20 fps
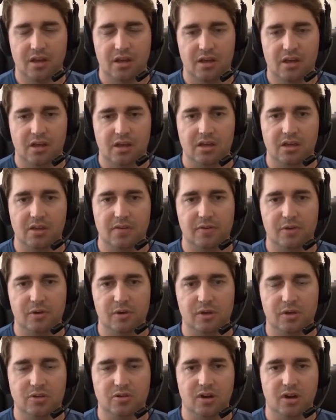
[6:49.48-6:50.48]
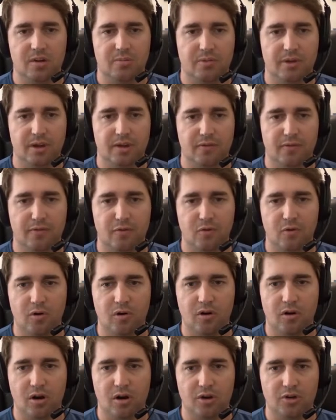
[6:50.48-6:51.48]
if you can drop like
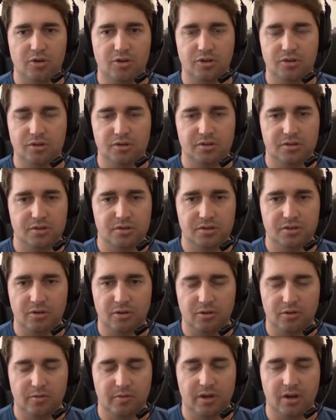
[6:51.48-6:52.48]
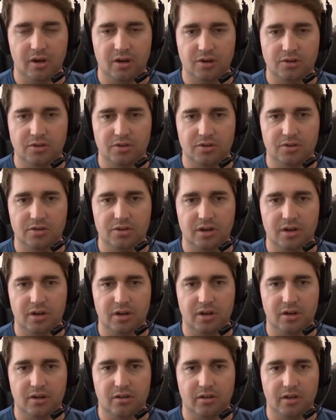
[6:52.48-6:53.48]
4 archers or 3 archers on
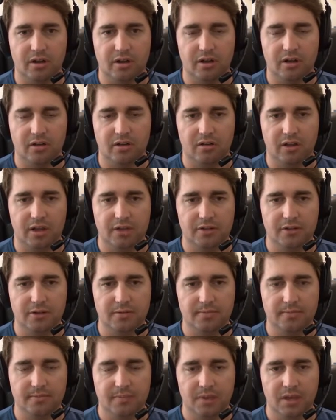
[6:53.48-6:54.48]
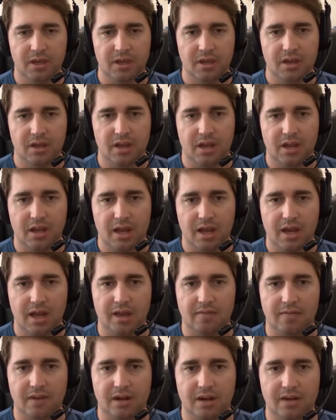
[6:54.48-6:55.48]
a collector and not
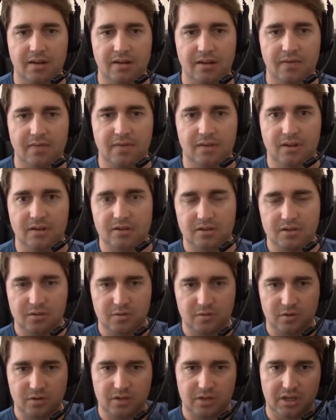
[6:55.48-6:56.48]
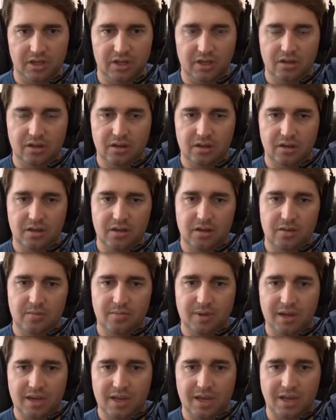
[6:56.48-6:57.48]
have any defenses really
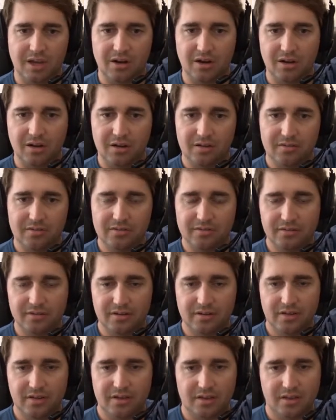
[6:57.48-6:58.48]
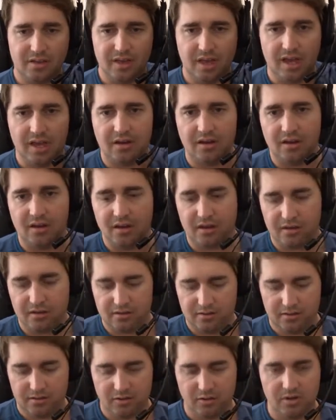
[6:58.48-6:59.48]
picking it off, then
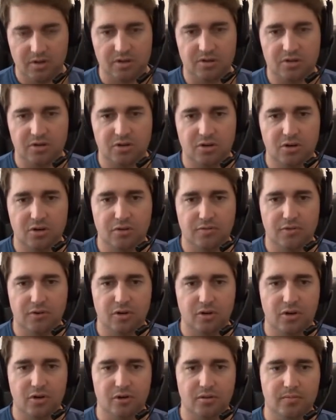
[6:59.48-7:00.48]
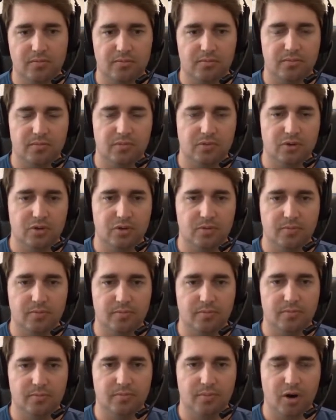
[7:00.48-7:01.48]
you can serve your
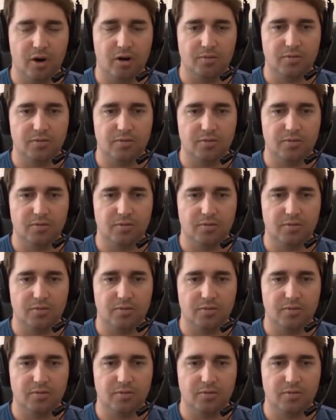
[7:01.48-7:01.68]
barbs and